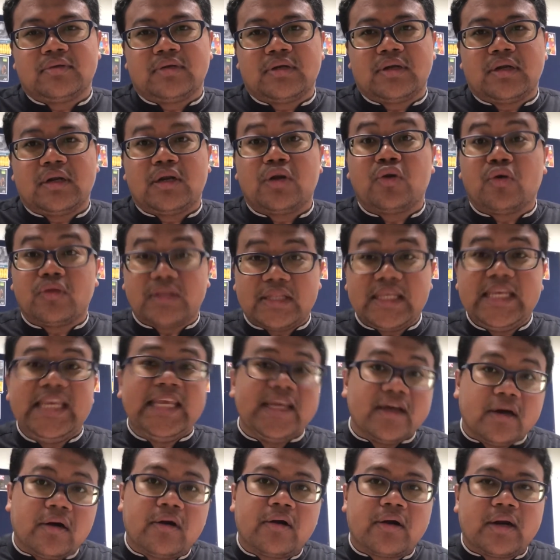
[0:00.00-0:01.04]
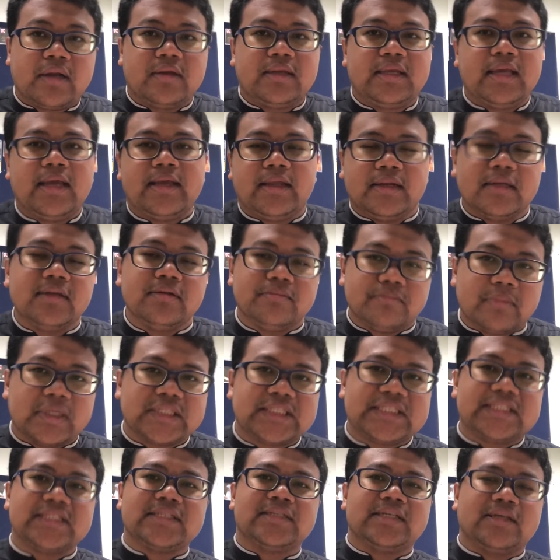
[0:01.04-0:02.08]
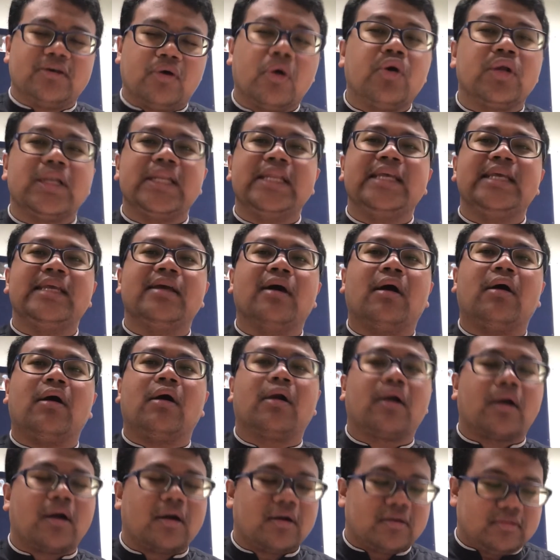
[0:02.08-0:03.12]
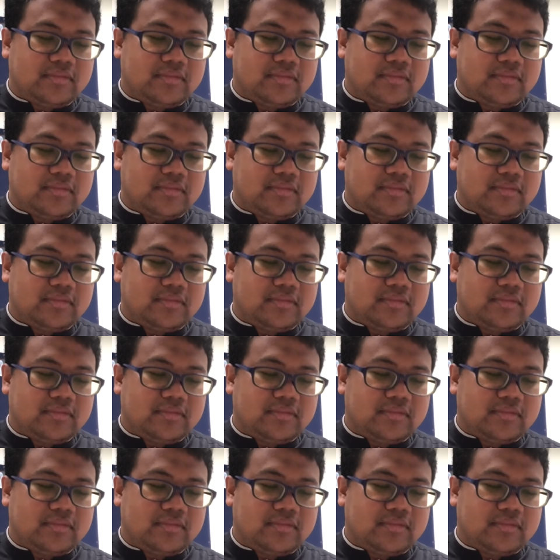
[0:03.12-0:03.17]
not ER again, but only R.